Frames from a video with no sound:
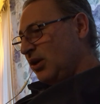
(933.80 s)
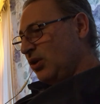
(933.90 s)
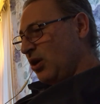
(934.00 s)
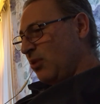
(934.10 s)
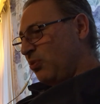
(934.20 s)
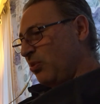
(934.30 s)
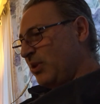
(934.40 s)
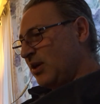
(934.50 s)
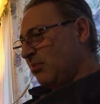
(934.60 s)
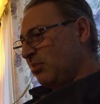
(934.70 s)
Europe will
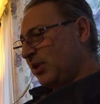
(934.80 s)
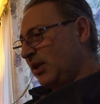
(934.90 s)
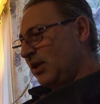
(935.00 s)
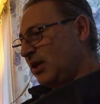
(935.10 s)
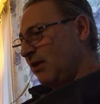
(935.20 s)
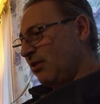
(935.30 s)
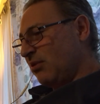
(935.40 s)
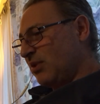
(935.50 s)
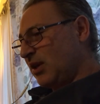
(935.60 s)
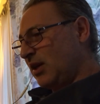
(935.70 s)
be completely covered
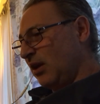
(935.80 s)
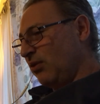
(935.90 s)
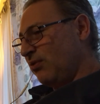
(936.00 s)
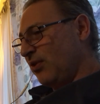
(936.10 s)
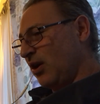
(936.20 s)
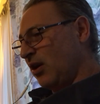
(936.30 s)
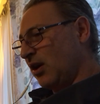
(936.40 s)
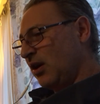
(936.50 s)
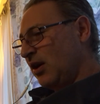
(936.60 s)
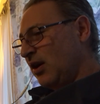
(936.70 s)
with a yellow
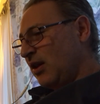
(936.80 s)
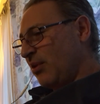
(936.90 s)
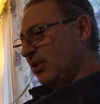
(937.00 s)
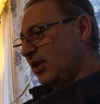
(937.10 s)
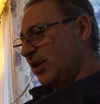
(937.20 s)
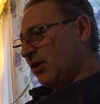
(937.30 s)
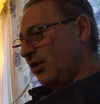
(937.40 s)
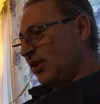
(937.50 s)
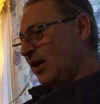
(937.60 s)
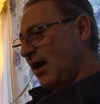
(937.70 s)
fog that will
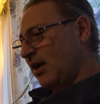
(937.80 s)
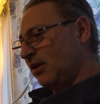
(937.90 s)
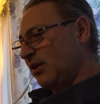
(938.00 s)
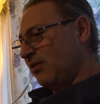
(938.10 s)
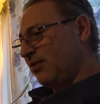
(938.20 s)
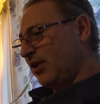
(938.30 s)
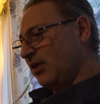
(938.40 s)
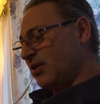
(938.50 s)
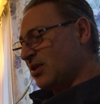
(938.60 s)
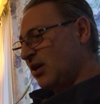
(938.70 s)
kill the cattle in the
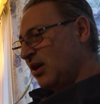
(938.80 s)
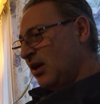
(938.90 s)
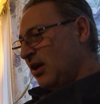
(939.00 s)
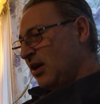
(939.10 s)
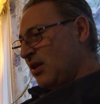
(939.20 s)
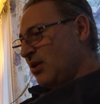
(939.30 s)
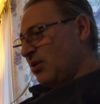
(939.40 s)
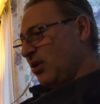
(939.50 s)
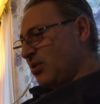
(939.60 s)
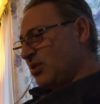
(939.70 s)
fields. The,
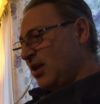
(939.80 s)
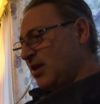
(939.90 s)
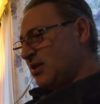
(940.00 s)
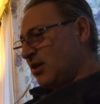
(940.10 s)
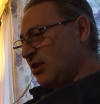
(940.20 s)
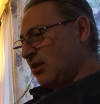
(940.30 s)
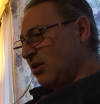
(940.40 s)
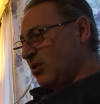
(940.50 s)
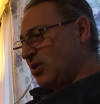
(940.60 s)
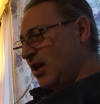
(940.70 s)
those, nation,
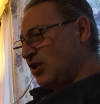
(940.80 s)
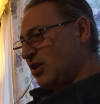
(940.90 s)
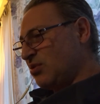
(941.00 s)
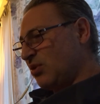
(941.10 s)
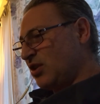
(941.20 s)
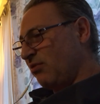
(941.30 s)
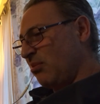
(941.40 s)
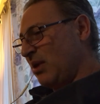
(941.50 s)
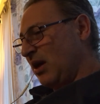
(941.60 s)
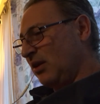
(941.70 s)
those nations which have
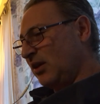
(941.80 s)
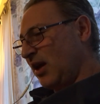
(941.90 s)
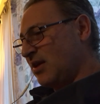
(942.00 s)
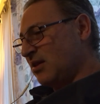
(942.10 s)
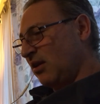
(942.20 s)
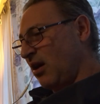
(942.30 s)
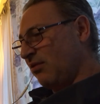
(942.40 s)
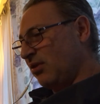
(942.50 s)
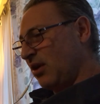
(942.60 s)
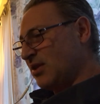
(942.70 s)
rebelled against the law
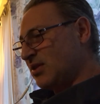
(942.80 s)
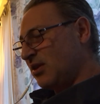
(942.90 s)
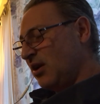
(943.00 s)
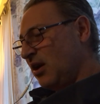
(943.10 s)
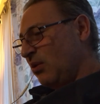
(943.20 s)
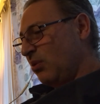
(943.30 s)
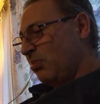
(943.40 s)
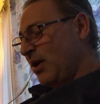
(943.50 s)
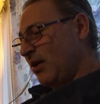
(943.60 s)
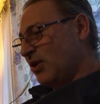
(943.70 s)
of Christ will
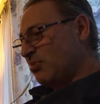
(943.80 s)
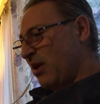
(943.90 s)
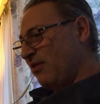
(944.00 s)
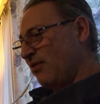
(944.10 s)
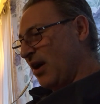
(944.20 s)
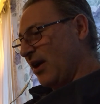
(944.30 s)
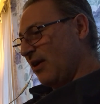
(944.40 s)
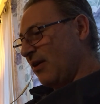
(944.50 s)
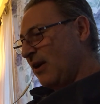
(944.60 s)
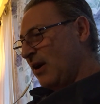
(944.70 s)
perish by fire.